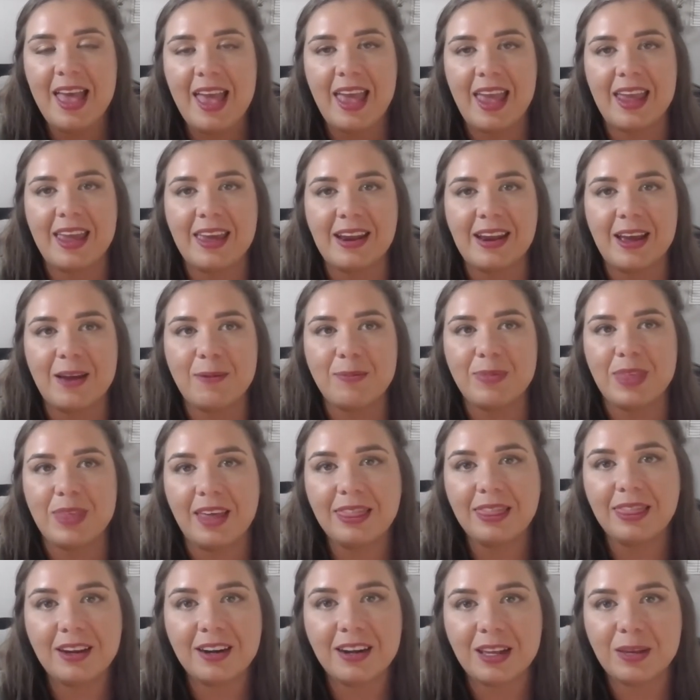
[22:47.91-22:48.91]
And
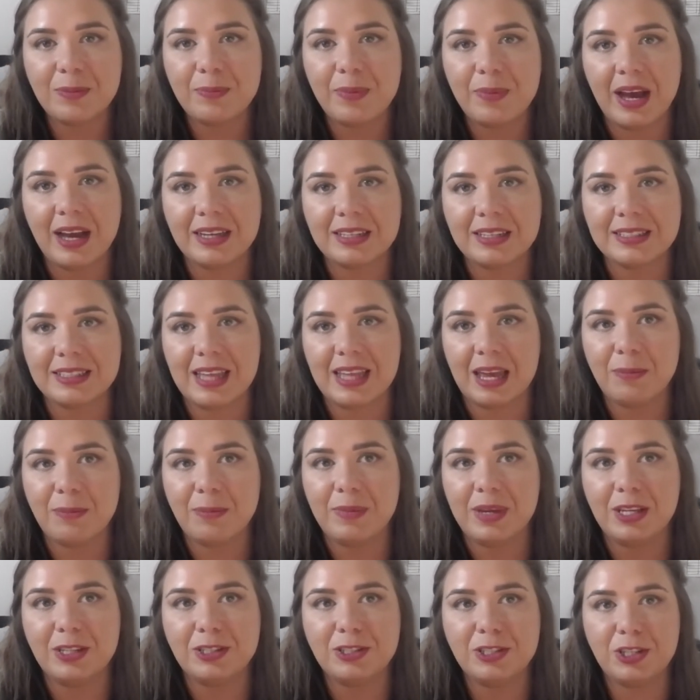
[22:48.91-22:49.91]
that $30 led
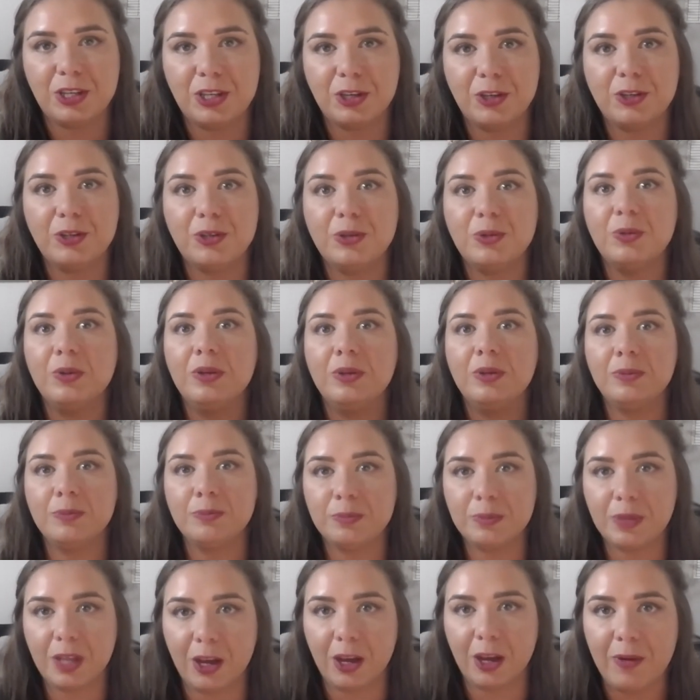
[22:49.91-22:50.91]
me to
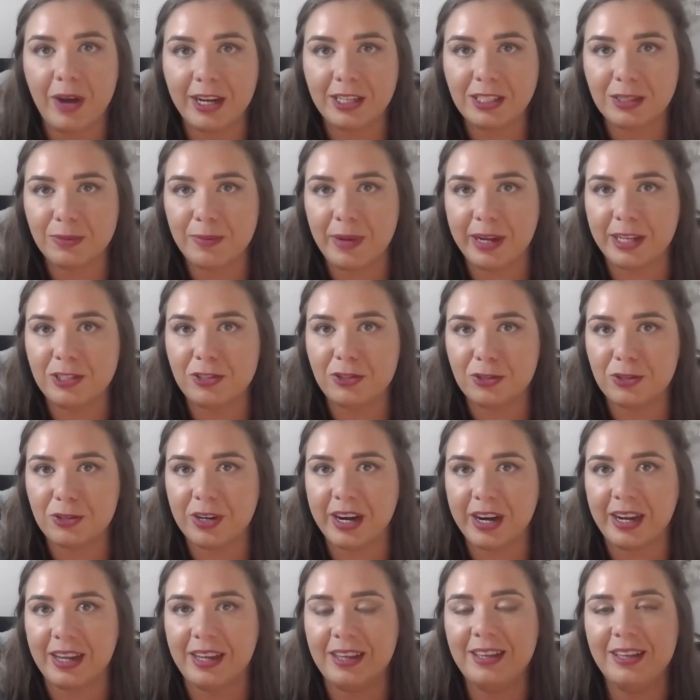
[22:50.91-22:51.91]
go watch my
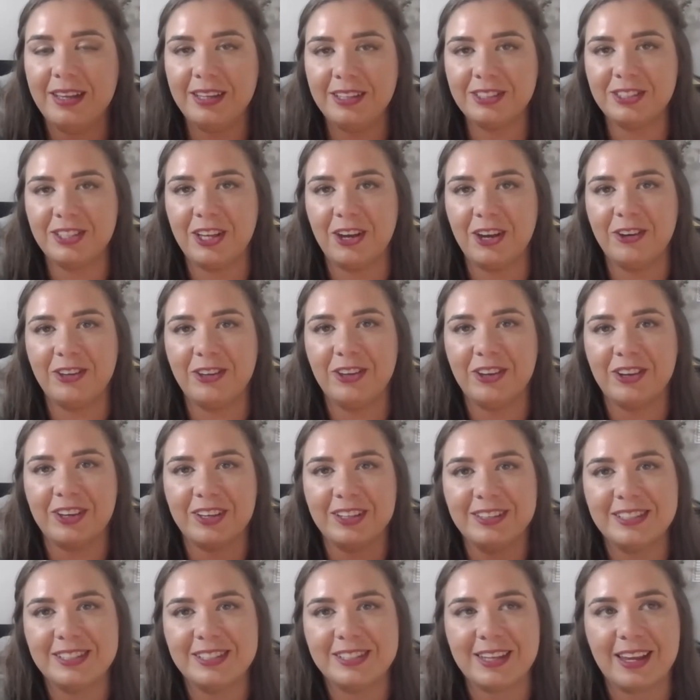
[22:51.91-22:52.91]
story so you
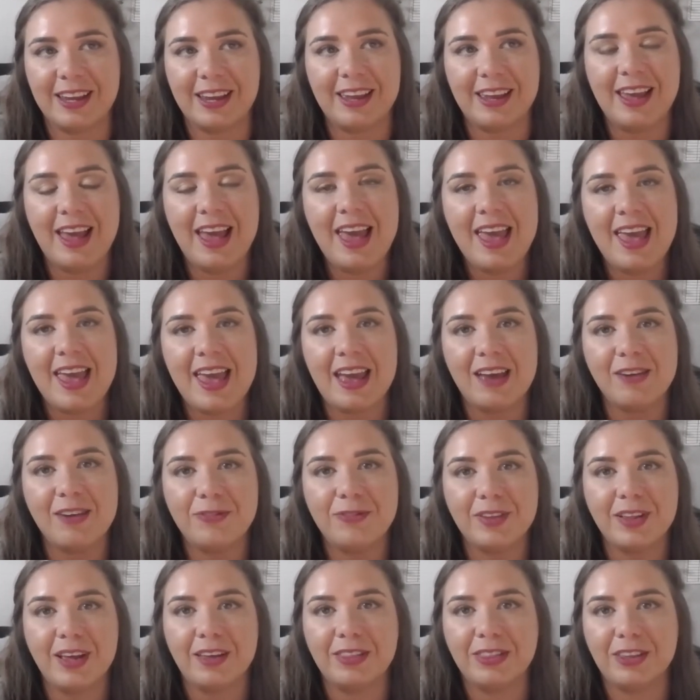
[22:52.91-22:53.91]
can see and
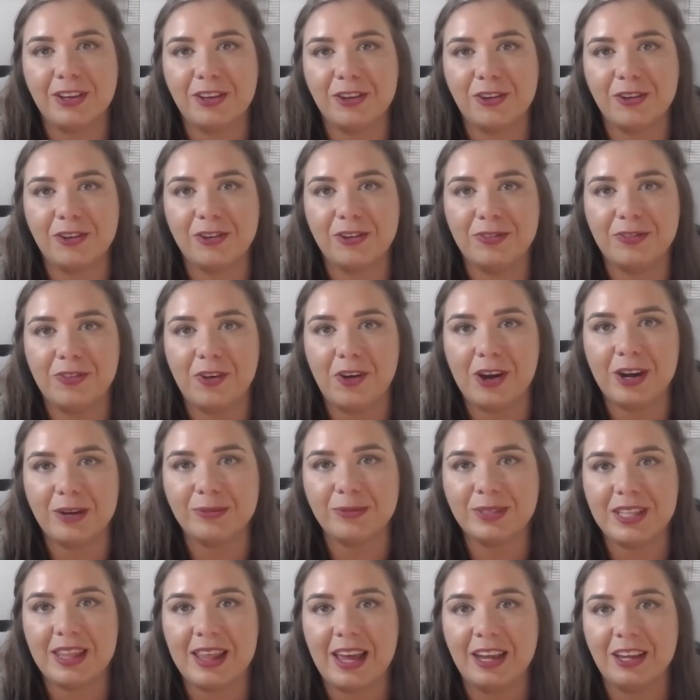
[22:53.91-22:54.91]
fill out the Google form
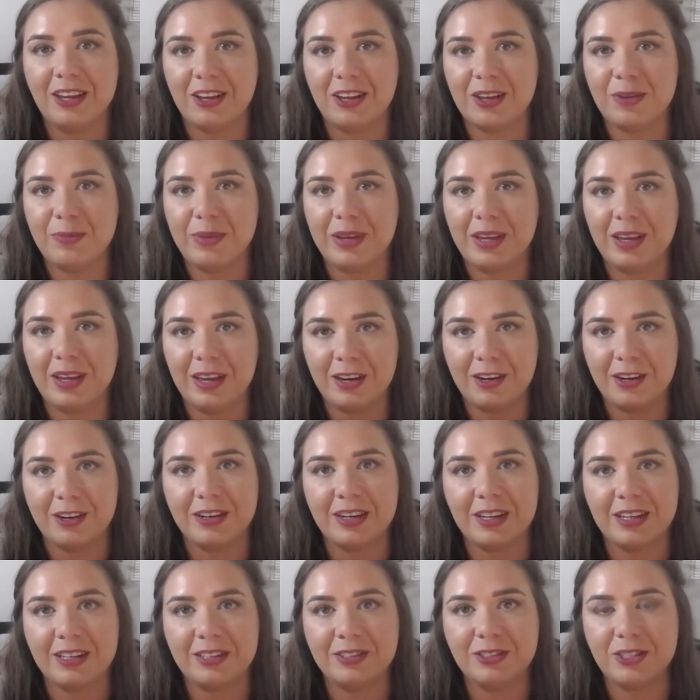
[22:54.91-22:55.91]
so that you can be
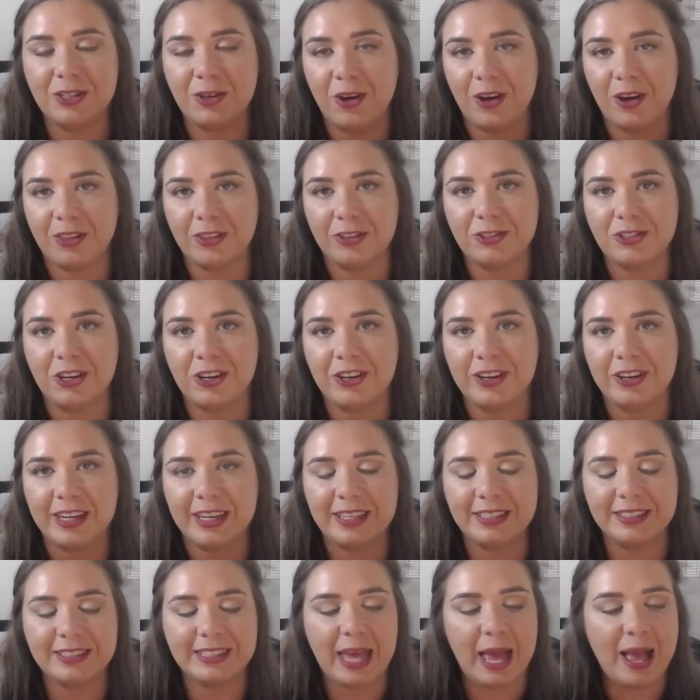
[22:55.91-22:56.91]
entered into all the
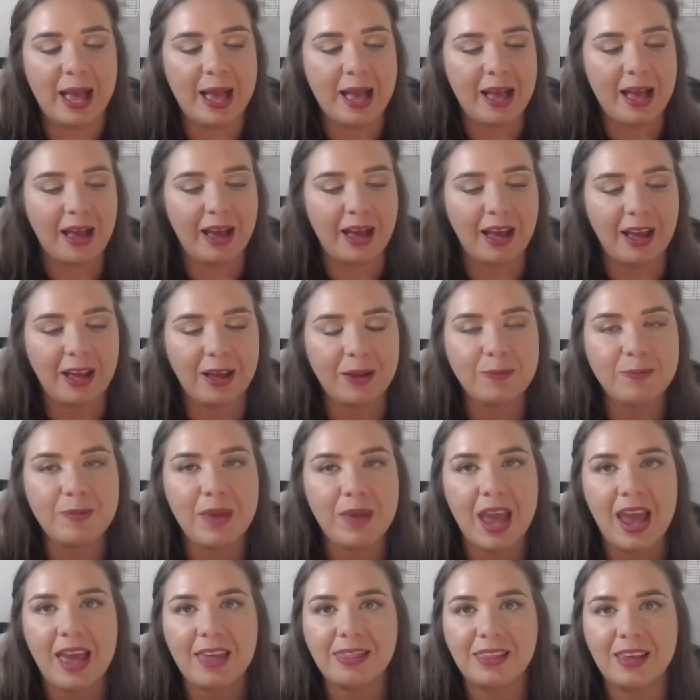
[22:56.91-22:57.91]
drawings. And
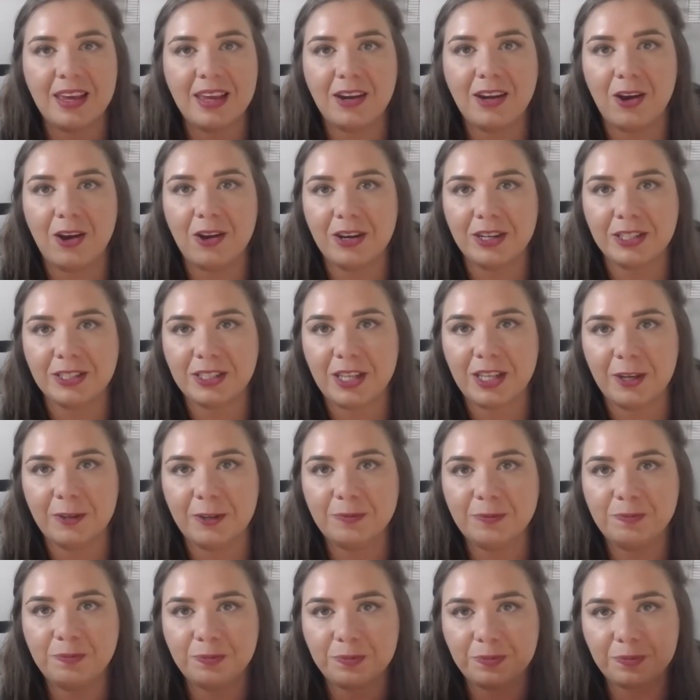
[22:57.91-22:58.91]
then
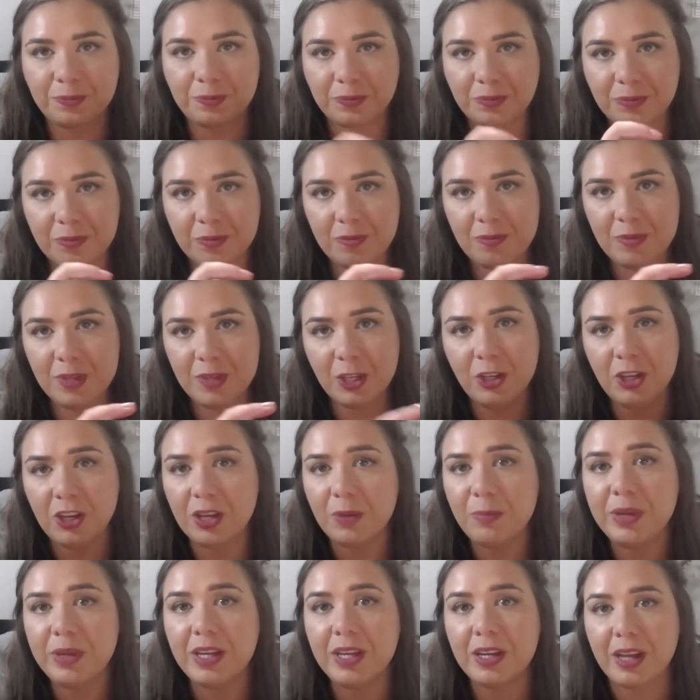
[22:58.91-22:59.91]
also, you
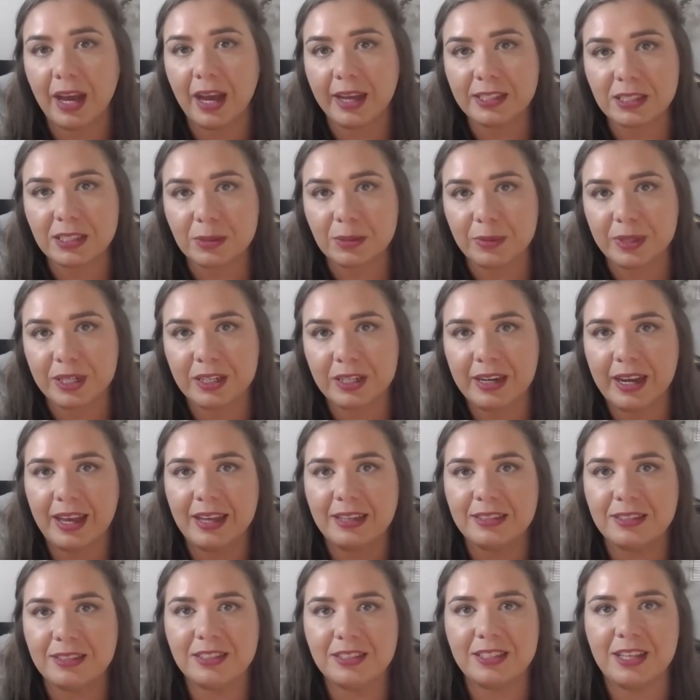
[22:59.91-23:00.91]
can be a customer.
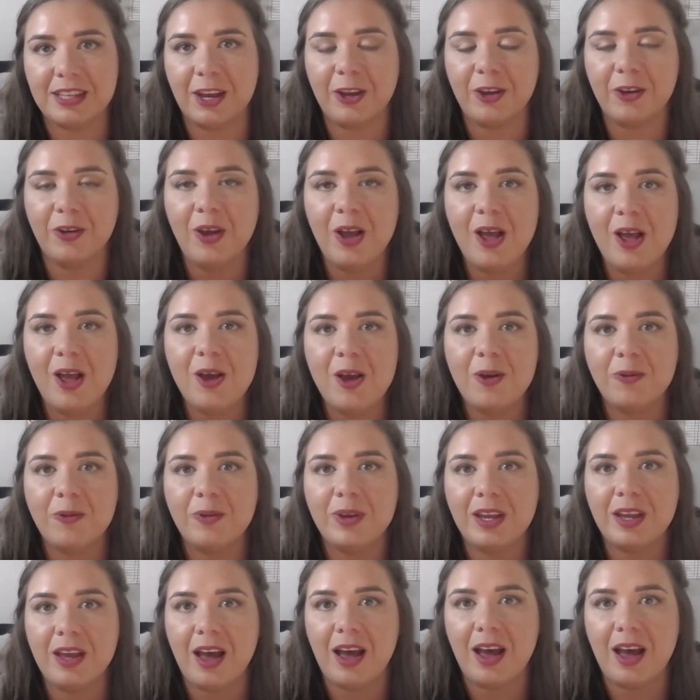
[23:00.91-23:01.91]
And so we